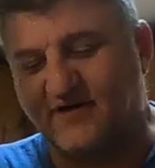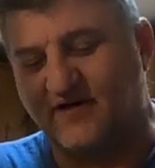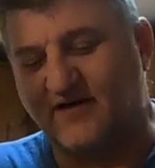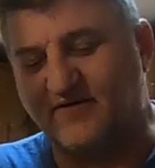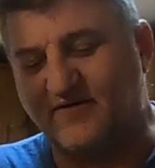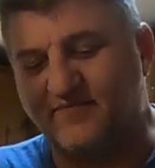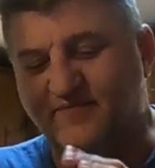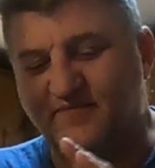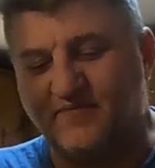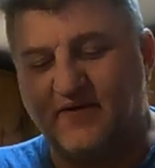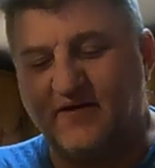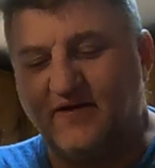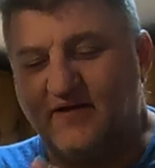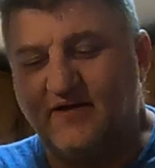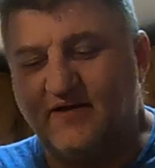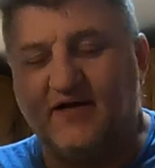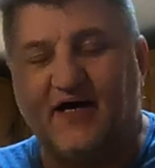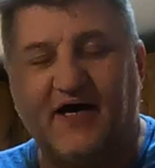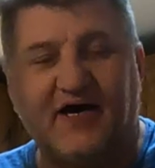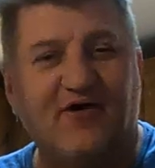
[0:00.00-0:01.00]
Uh,
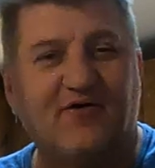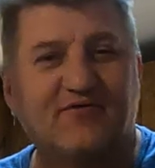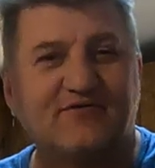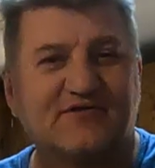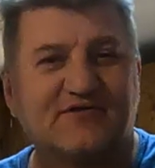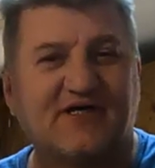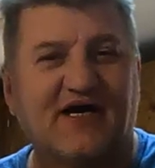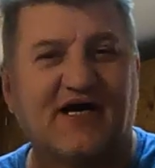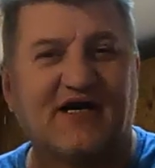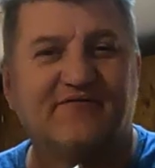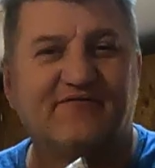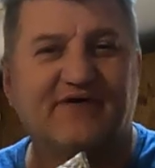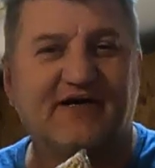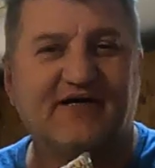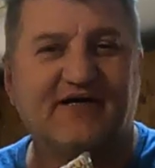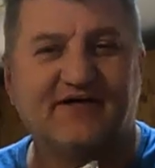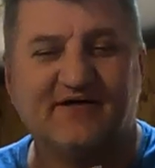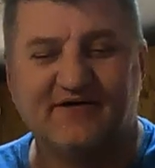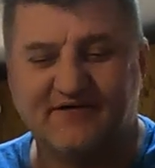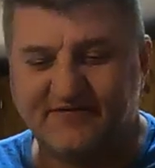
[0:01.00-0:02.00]
I know this is kind of
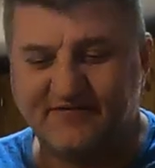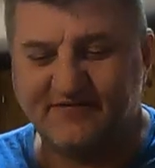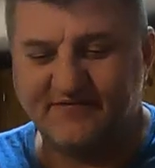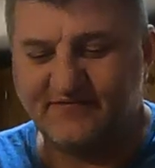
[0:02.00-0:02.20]
a, uh,